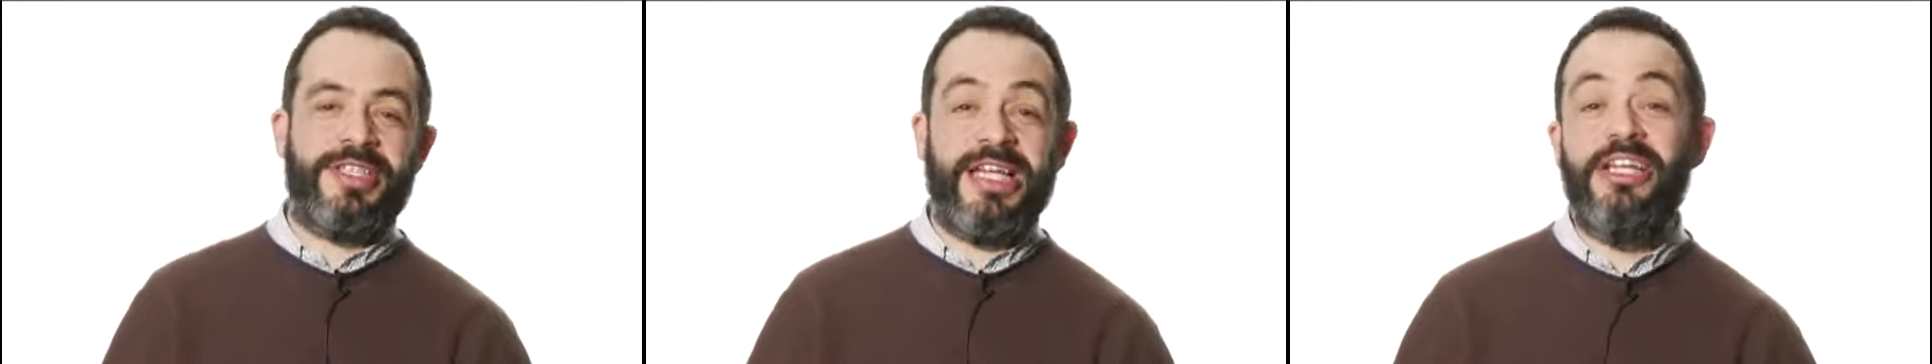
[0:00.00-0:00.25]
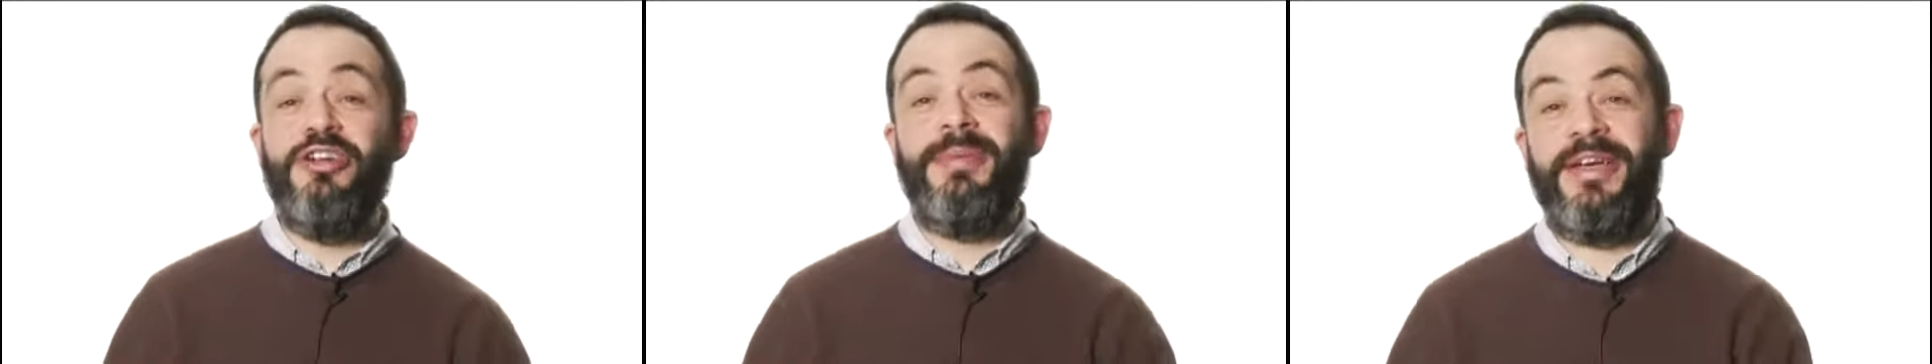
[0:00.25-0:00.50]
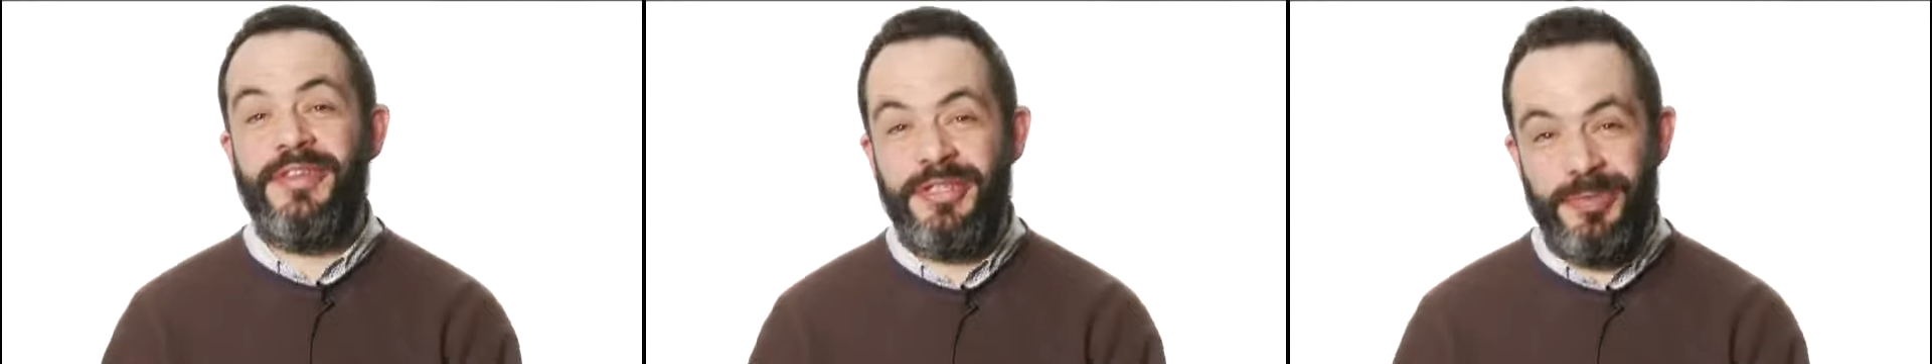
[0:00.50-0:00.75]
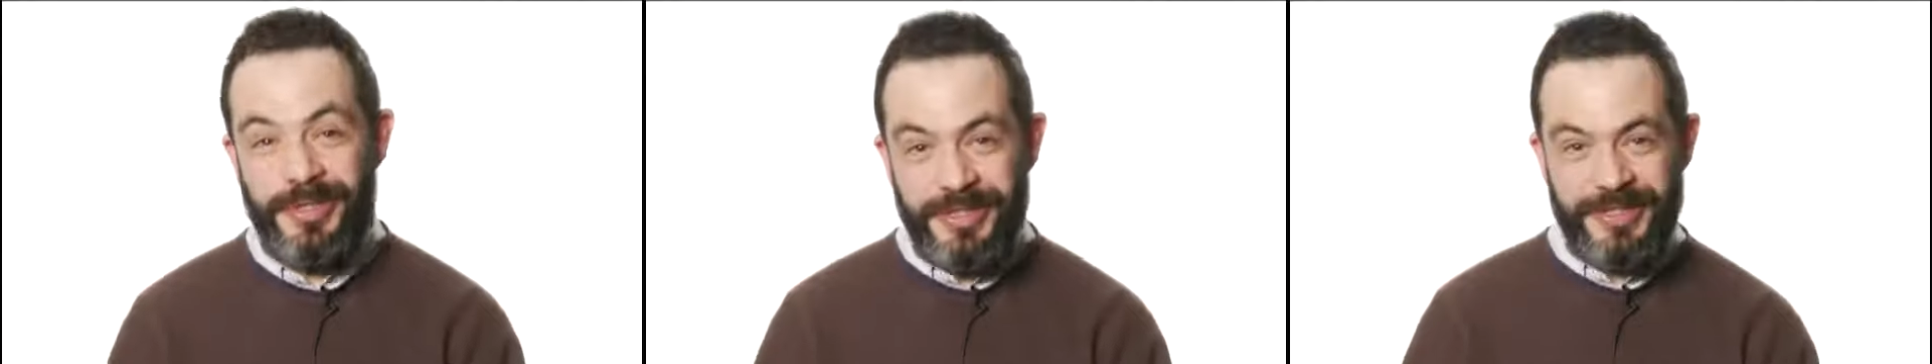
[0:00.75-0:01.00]
tell you about
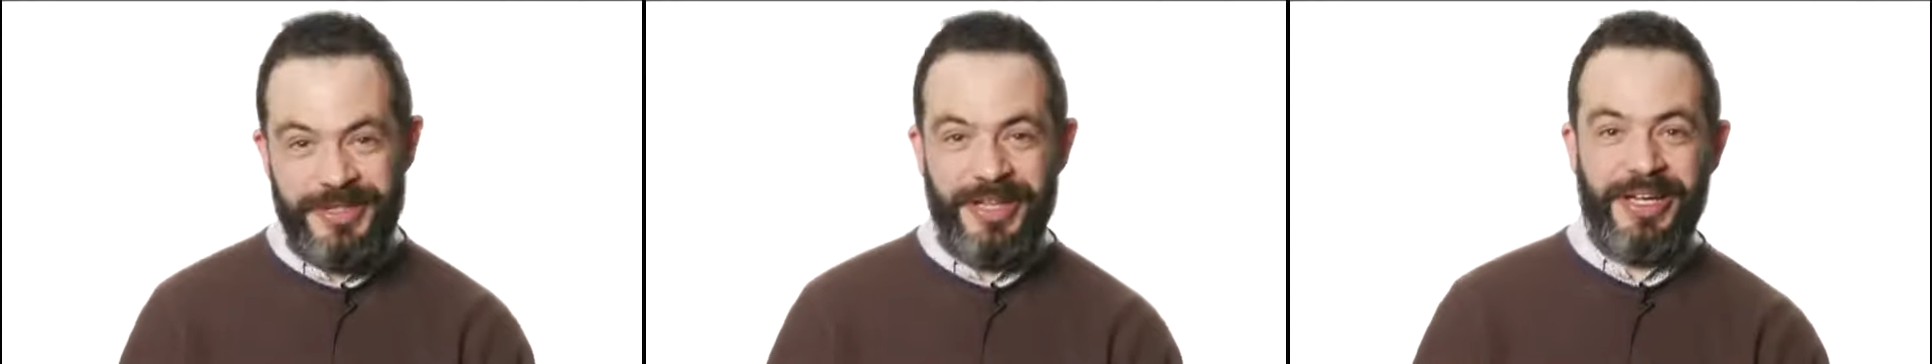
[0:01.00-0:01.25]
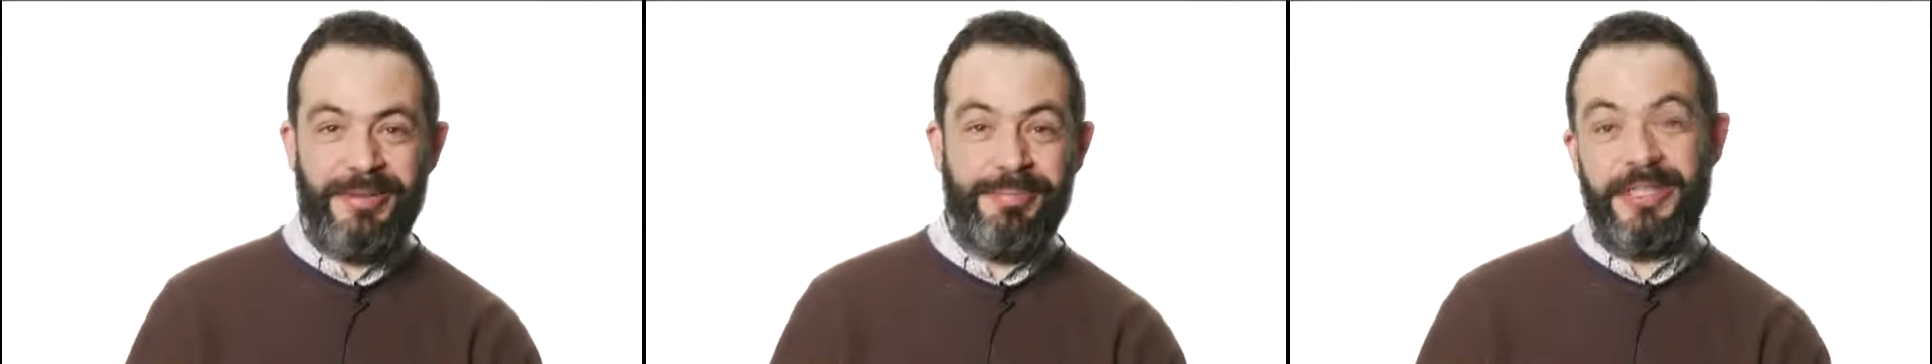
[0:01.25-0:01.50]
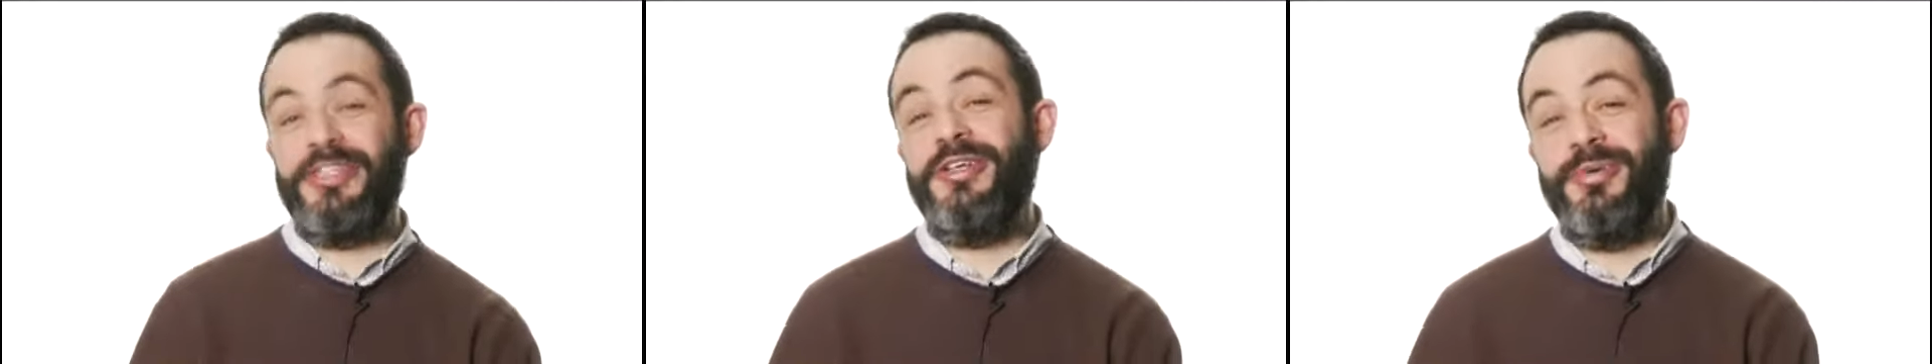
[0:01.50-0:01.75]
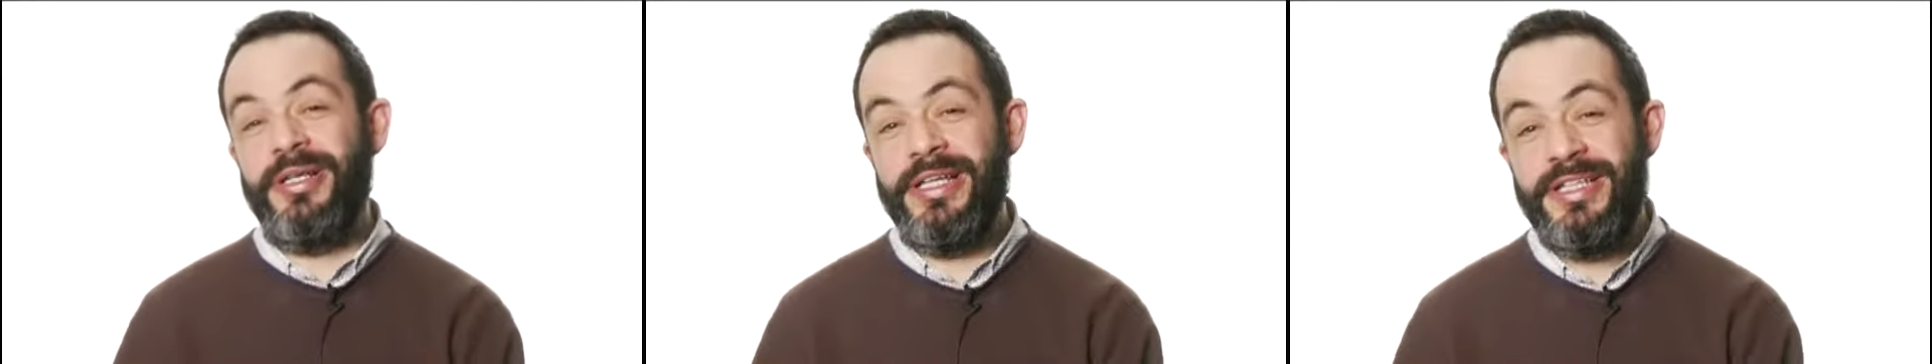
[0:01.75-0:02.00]
this week's big
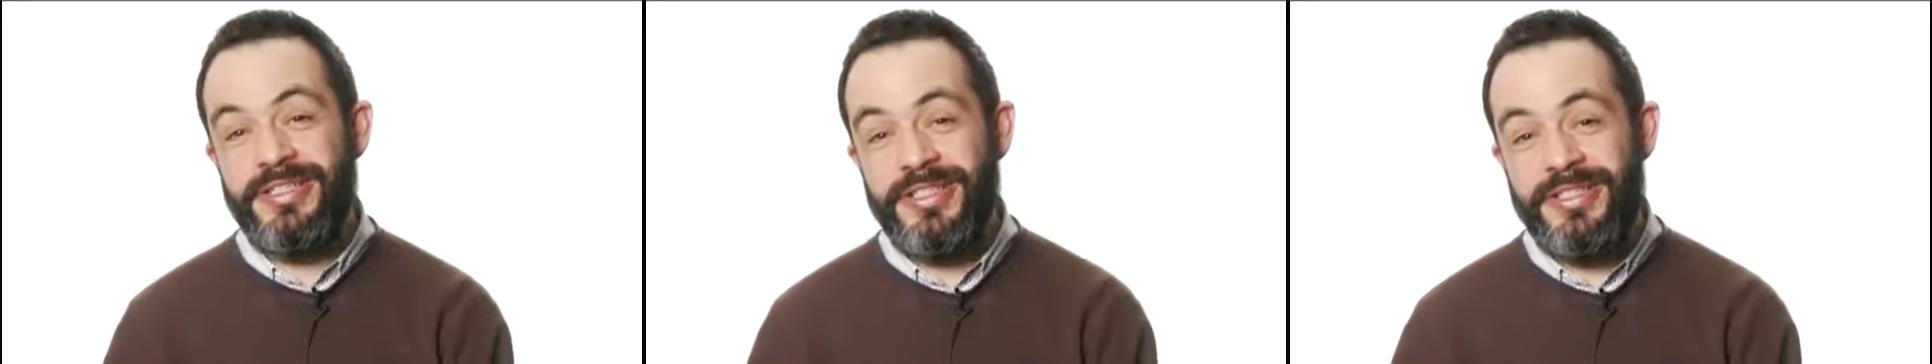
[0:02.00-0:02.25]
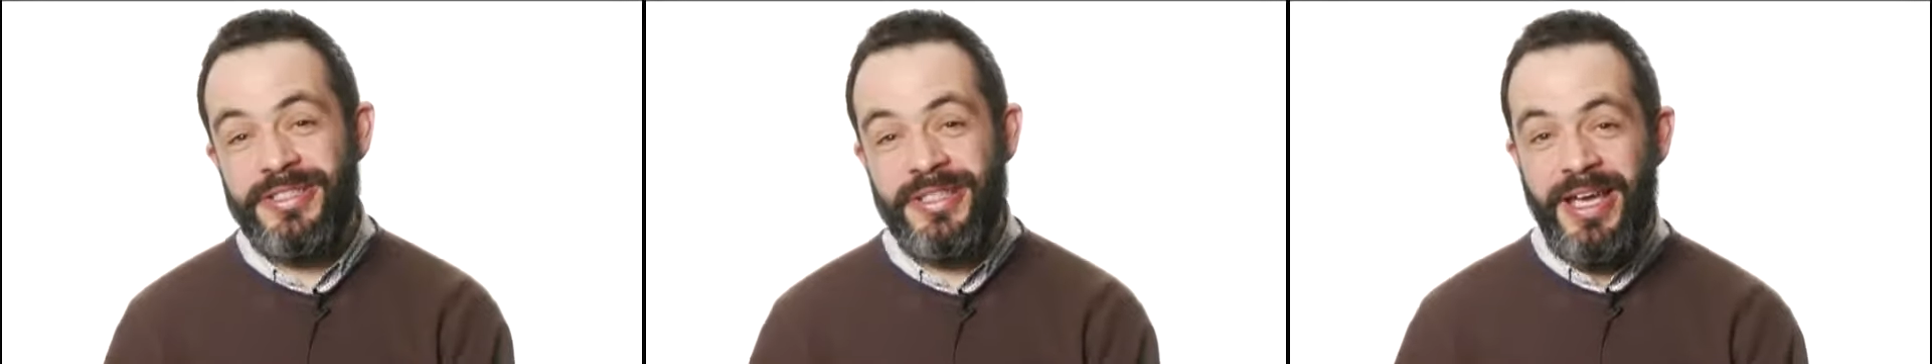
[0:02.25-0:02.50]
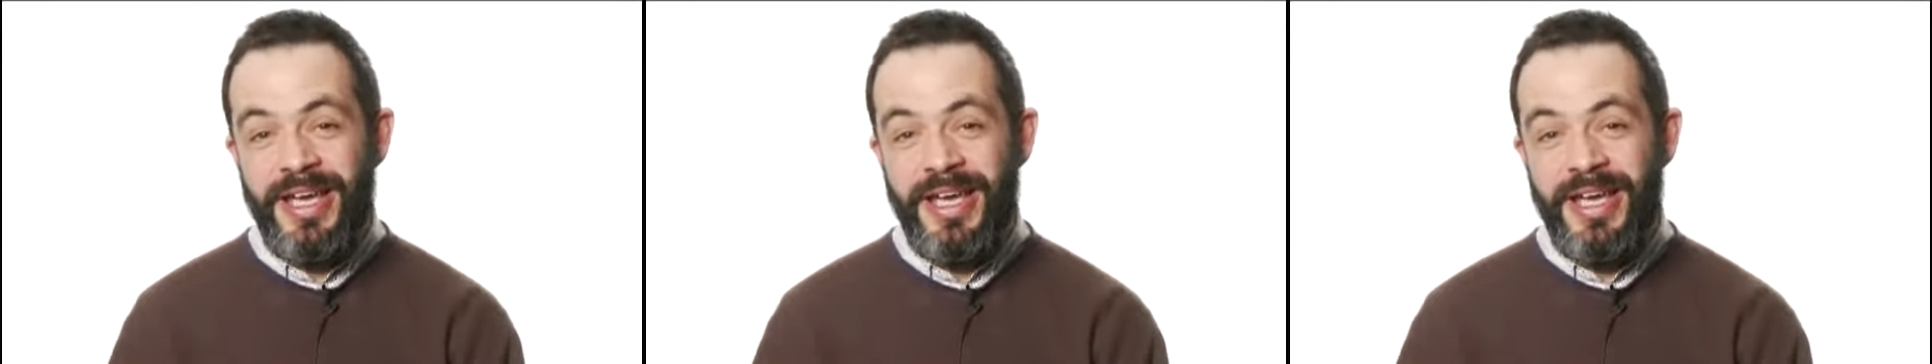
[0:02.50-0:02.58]
new releases.